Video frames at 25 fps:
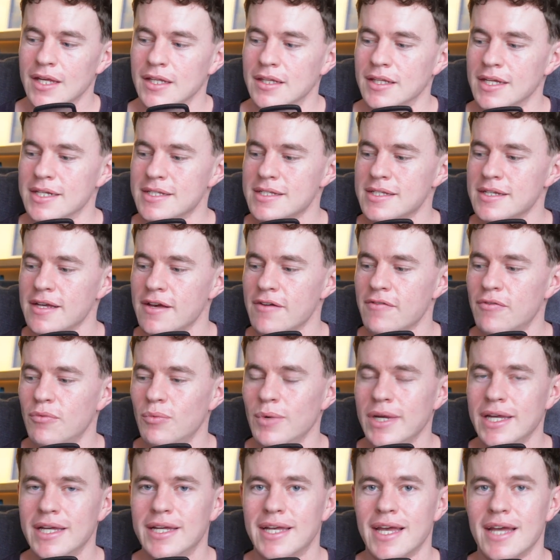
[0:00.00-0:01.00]
let's see if
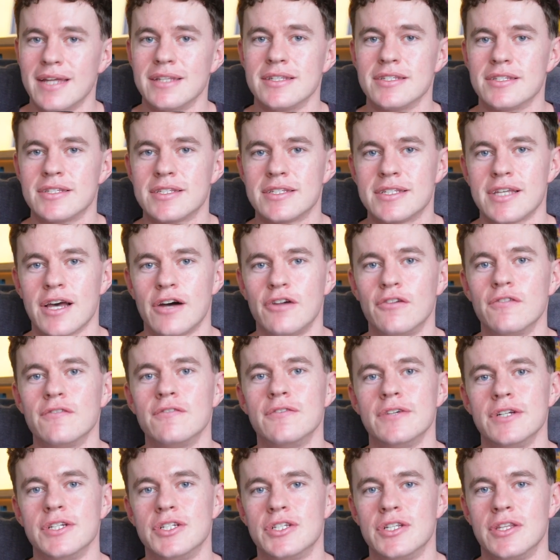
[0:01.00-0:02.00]
we can
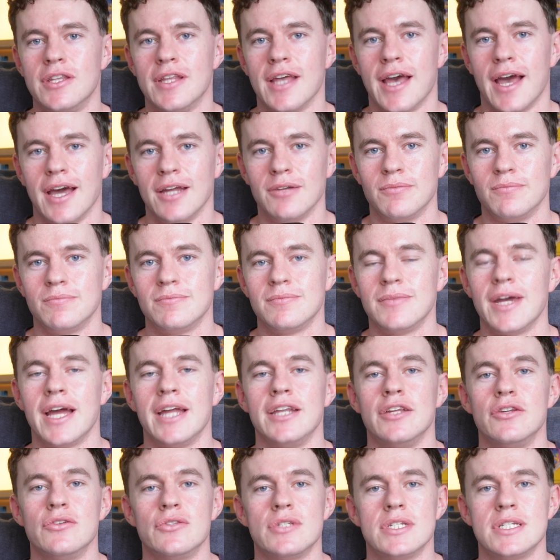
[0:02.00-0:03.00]
salvage that
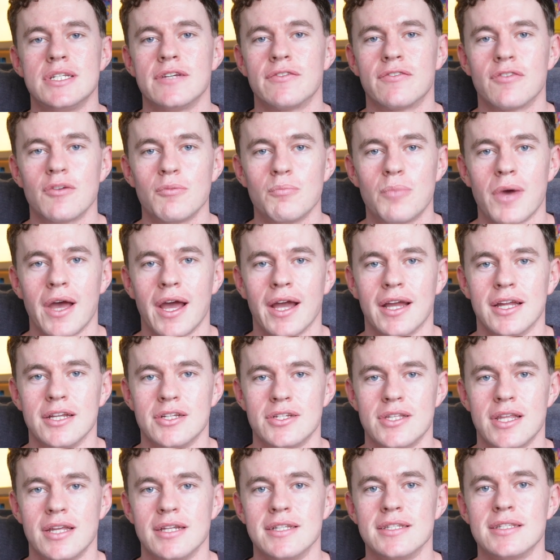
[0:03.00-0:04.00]
and use a different
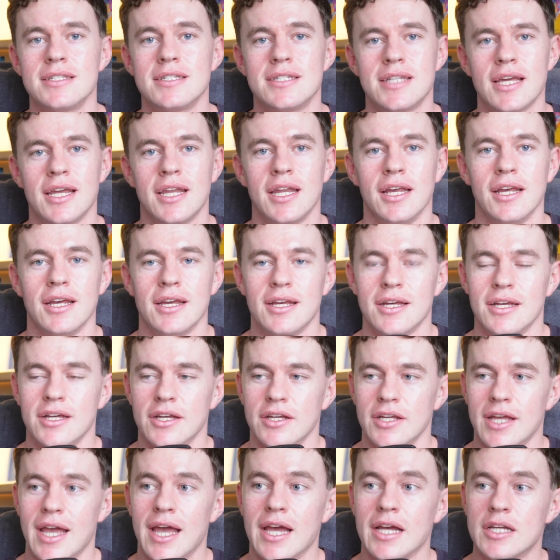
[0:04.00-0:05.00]
package that instead
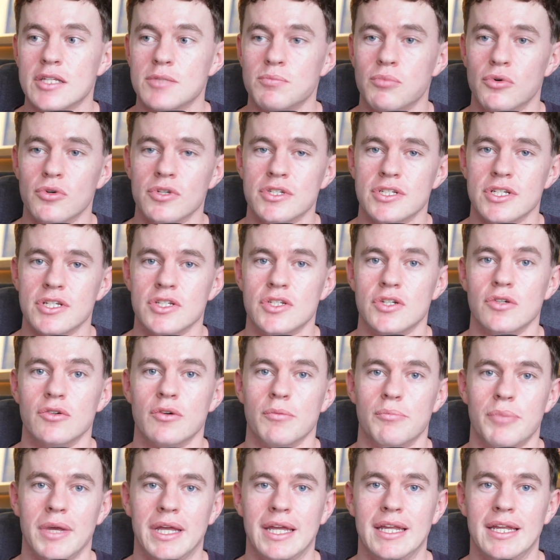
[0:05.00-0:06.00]
exports it to
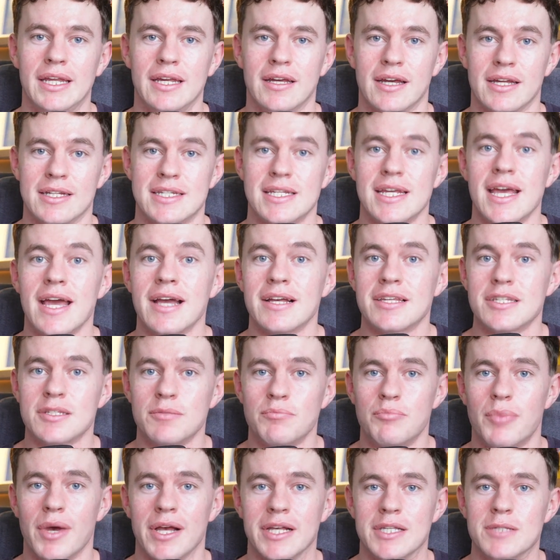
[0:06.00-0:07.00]
a
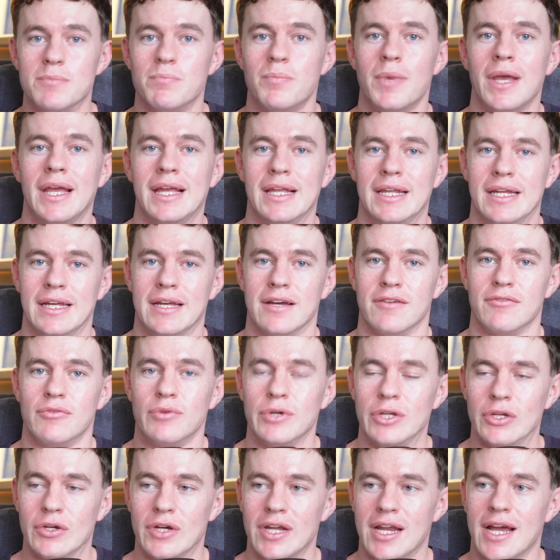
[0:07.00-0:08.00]
text-based PDF
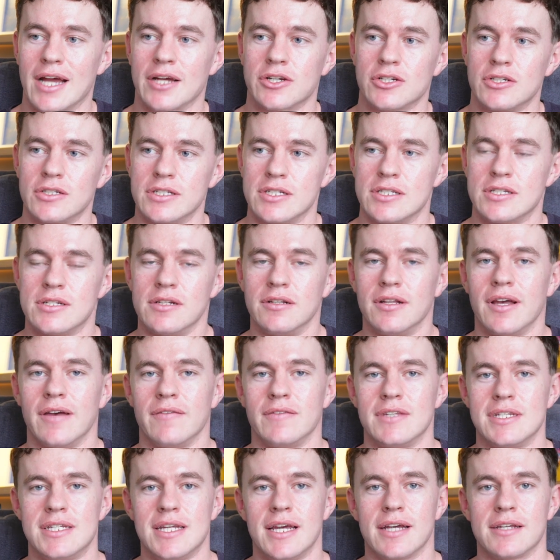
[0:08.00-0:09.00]
where you can actually still
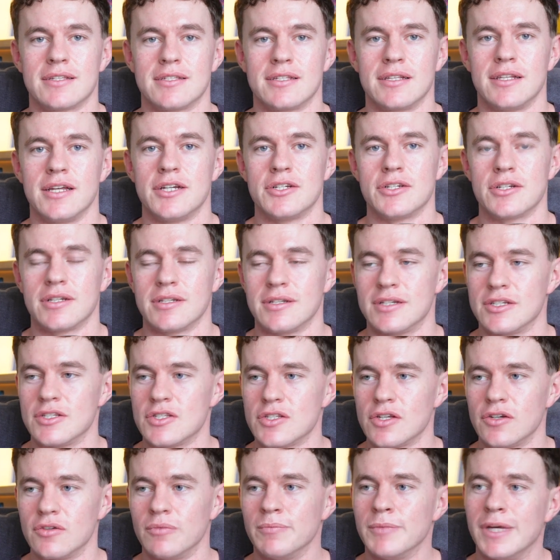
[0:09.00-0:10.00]
have the text selection. And
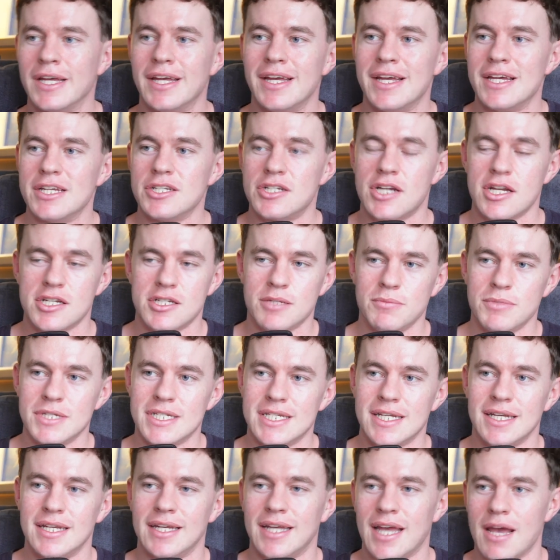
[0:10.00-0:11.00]
so
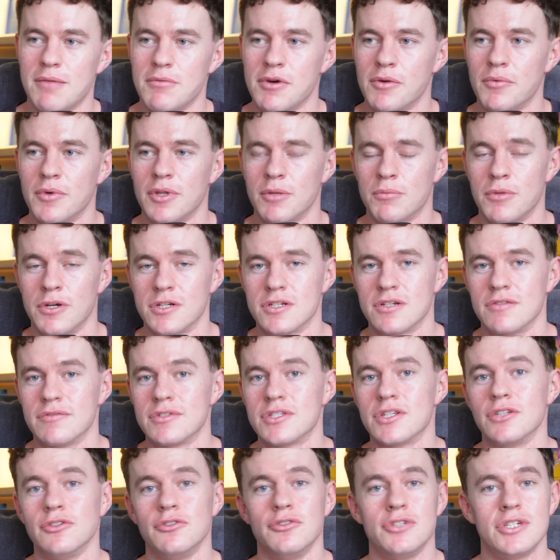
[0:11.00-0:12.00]
ChatGPT came up with a bunch of
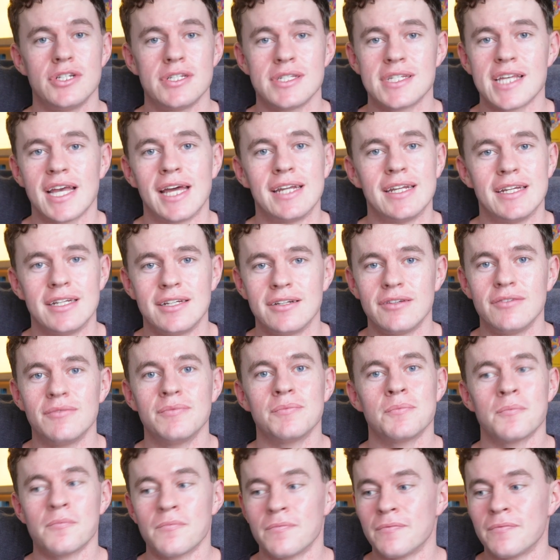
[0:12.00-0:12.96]
solutions, and in